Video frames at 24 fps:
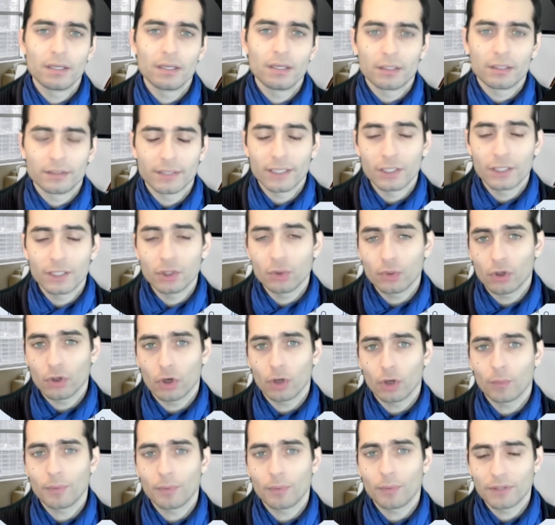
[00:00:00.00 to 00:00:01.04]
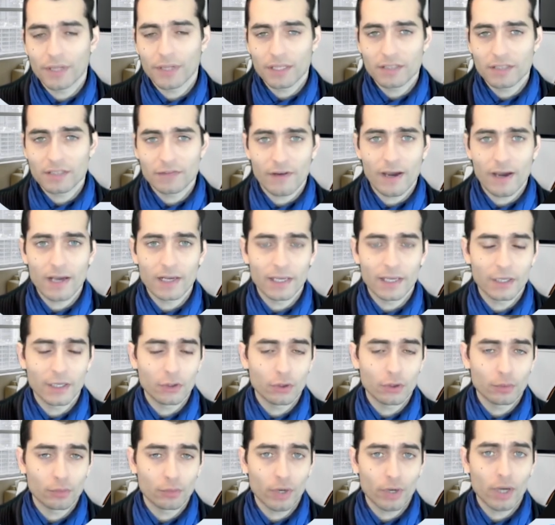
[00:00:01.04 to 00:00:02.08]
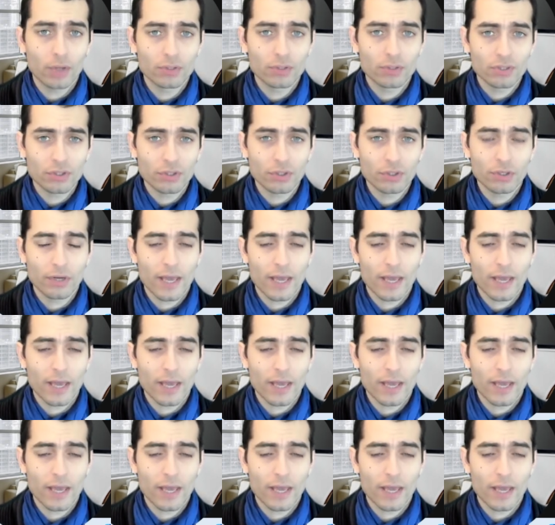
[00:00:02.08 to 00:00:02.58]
Then you will open that file in your browser